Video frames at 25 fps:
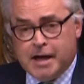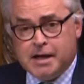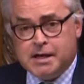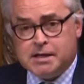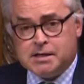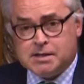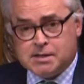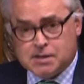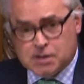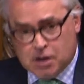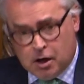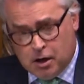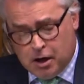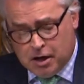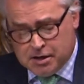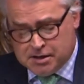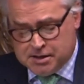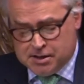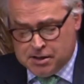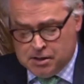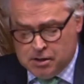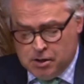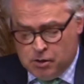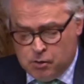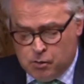And it
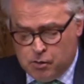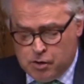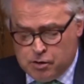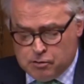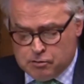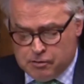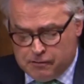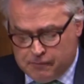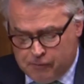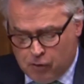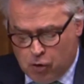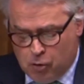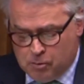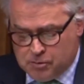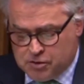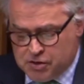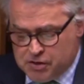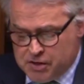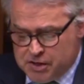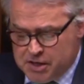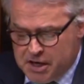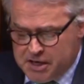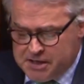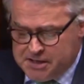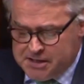starts with a reform to
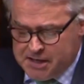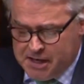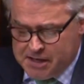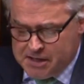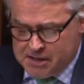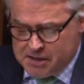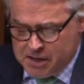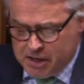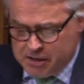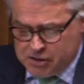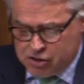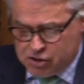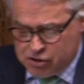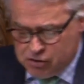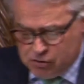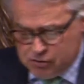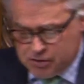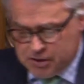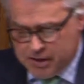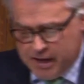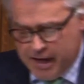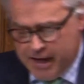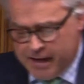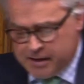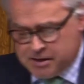the 1989
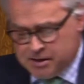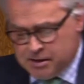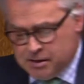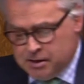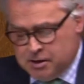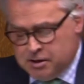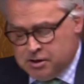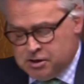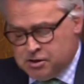Children Act